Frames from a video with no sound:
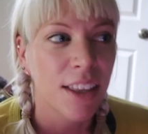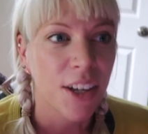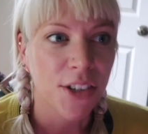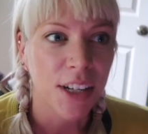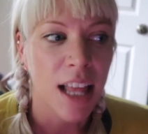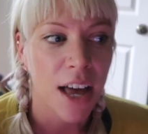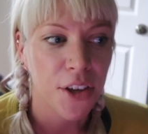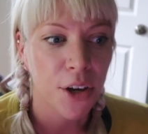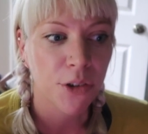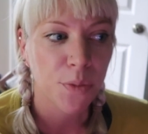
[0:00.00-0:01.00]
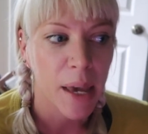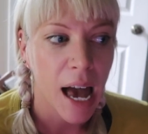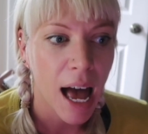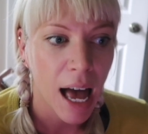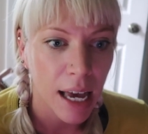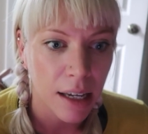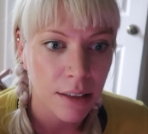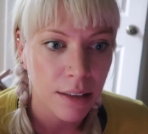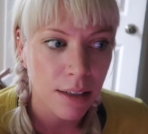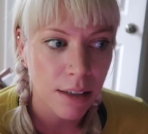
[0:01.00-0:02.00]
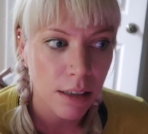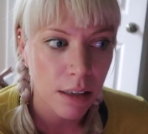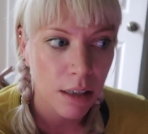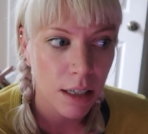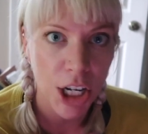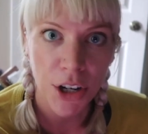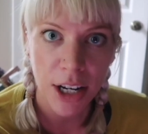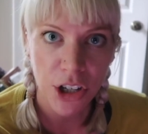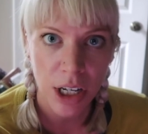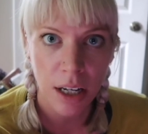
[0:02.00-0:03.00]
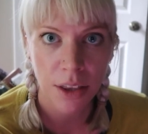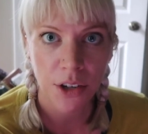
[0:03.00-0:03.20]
There's a lot that goes behind curation.